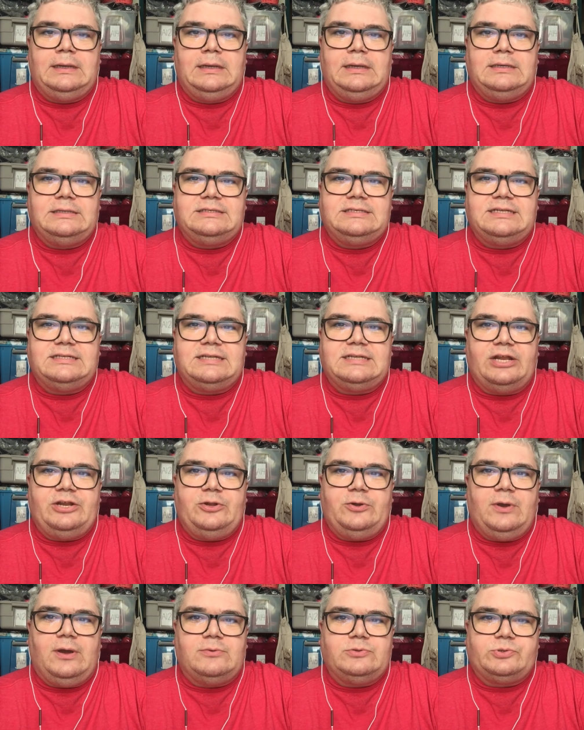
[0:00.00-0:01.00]
since I
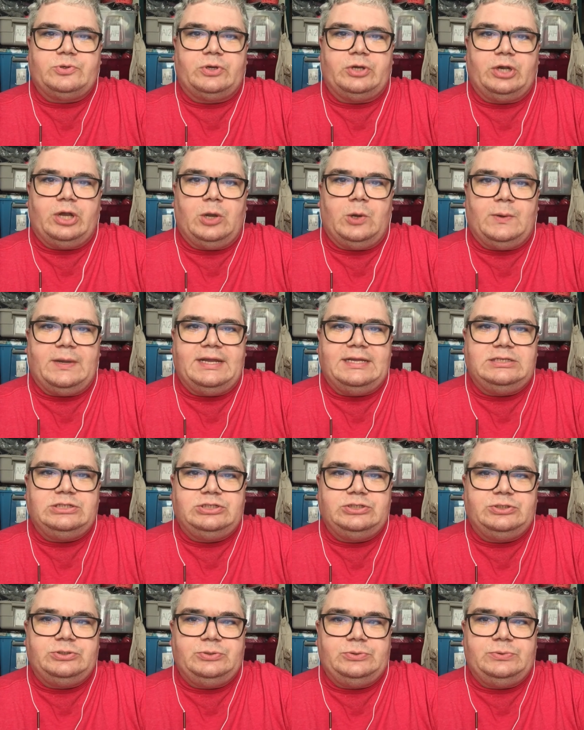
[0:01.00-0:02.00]
knew I was going to go in
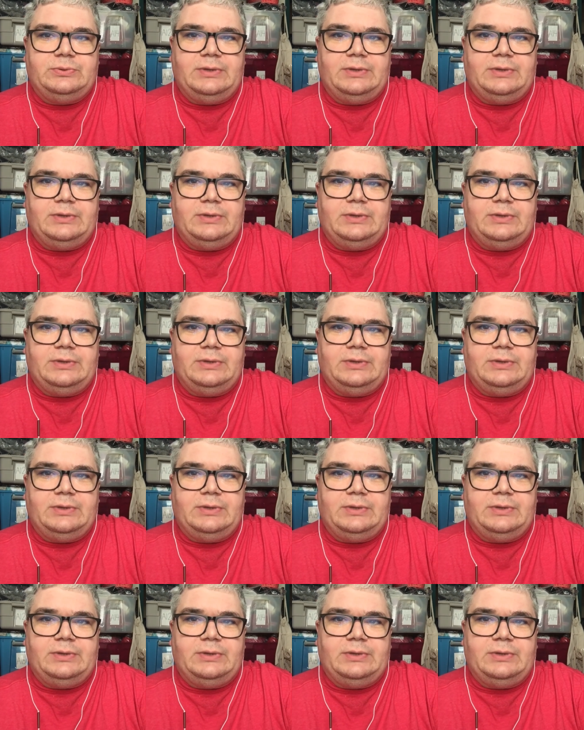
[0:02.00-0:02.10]
to